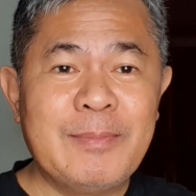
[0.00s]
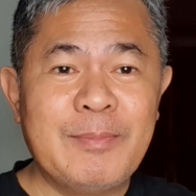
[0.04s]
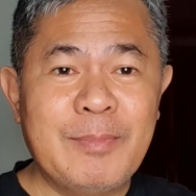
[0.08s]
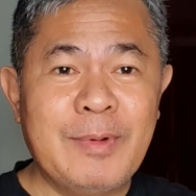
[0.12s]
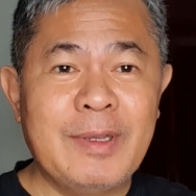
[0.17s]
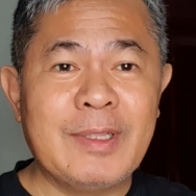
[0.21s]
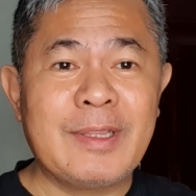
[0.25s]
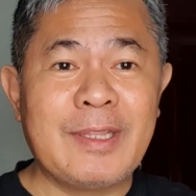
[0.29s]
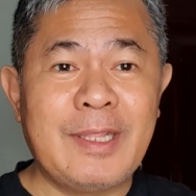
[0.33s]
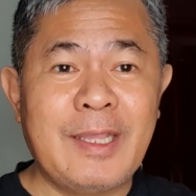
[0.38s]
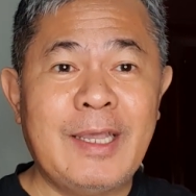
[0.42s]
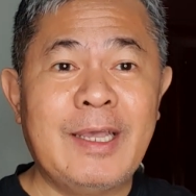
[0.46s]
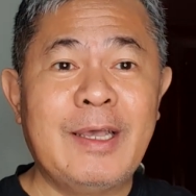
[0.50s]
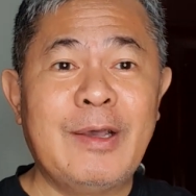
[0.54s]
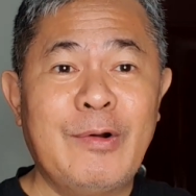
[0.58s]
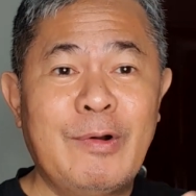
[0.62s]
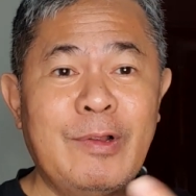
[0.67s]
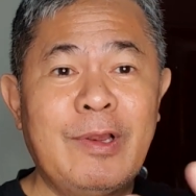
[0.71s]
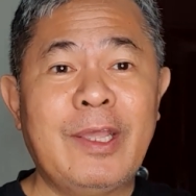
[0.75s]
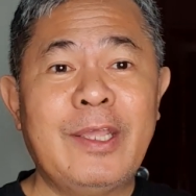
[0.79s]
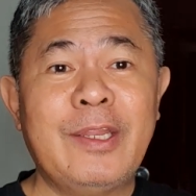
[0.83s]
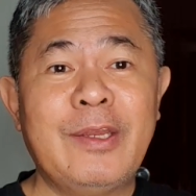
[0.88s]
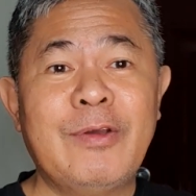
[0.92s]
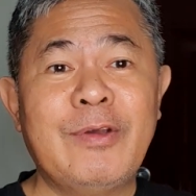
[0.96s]
but
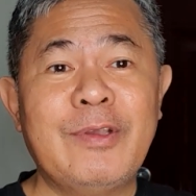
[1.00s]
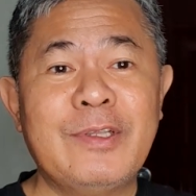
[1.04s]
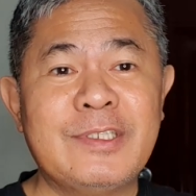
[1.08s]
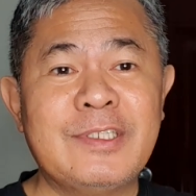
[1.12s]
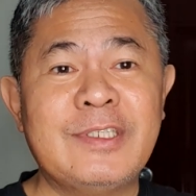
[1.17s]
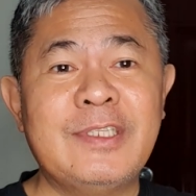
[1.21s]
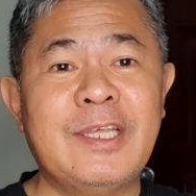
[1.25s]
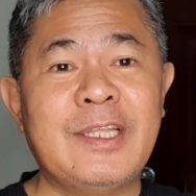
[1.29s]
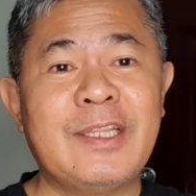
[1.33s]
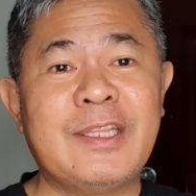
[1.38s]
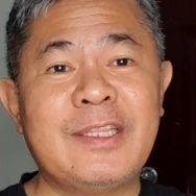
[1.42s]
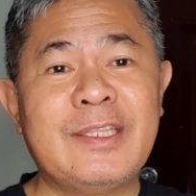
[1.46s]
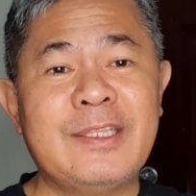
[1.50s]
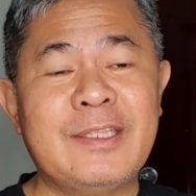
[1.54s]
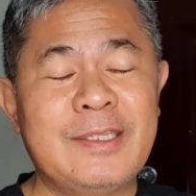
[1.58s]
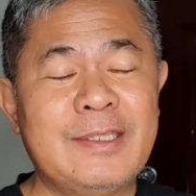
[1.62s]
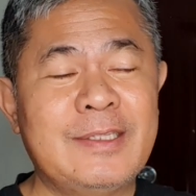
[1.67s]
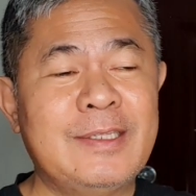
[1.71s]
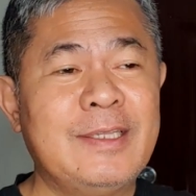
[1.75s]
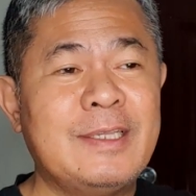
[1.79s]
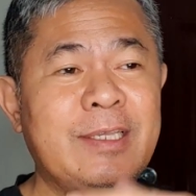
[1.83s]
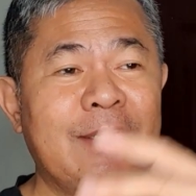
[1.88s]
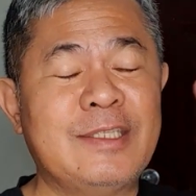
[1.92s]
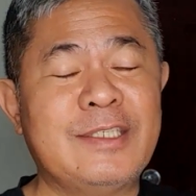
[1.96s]
all I know is that
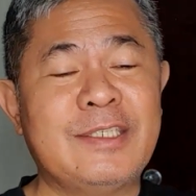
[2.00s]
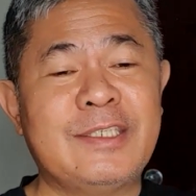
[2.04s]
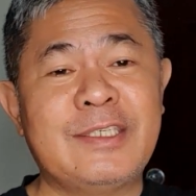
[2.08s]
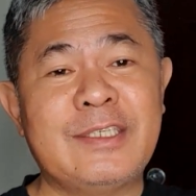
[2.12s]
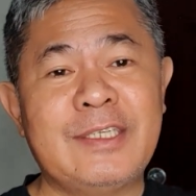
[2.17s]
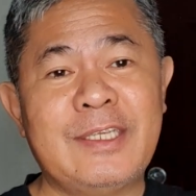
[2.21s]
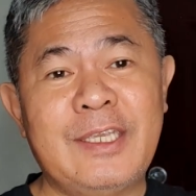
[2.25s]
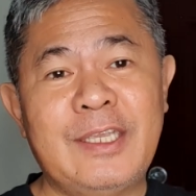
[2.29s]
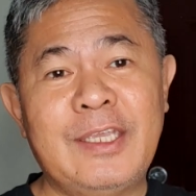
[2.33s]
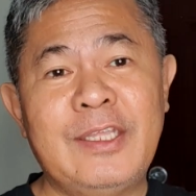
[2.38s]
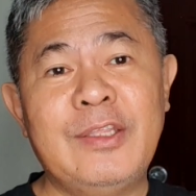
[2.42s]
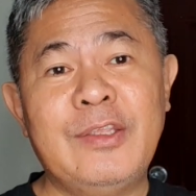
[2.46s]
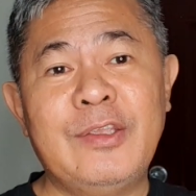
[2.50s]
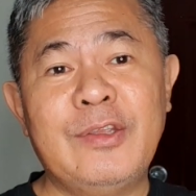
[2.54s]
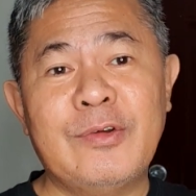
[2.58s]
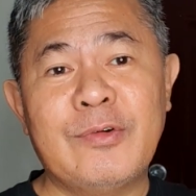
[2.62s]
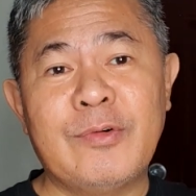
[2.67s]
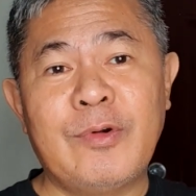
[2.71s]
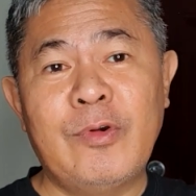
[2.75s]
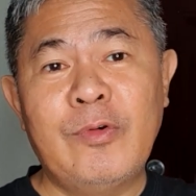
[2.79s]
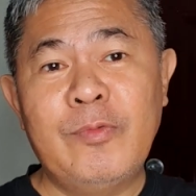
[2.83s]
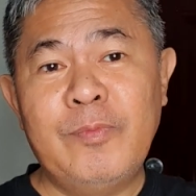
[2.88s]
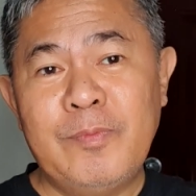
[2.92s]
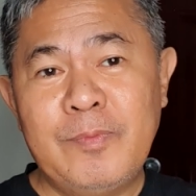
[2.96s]
it's in
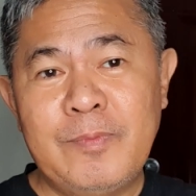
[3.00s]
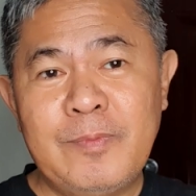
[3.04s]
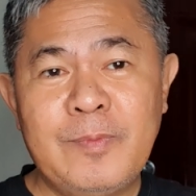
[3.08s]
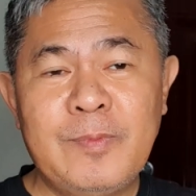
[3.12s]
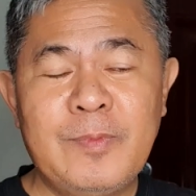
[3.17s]
Europe.